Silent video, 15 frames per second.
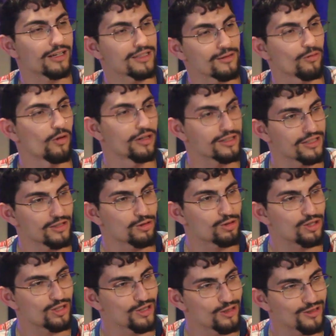as it once
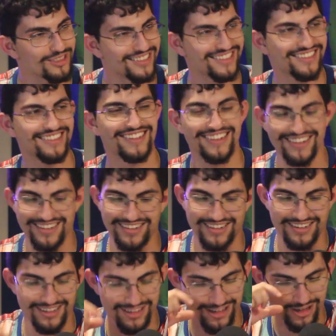used to.
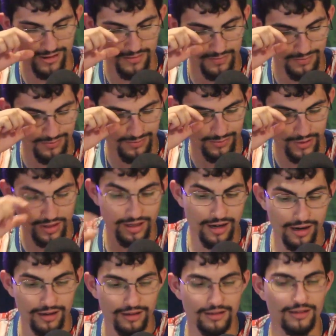But
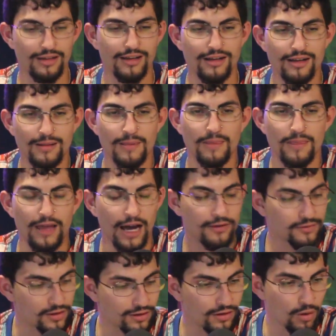yeah,
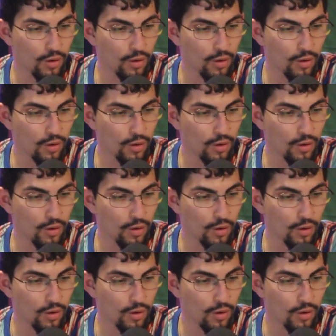after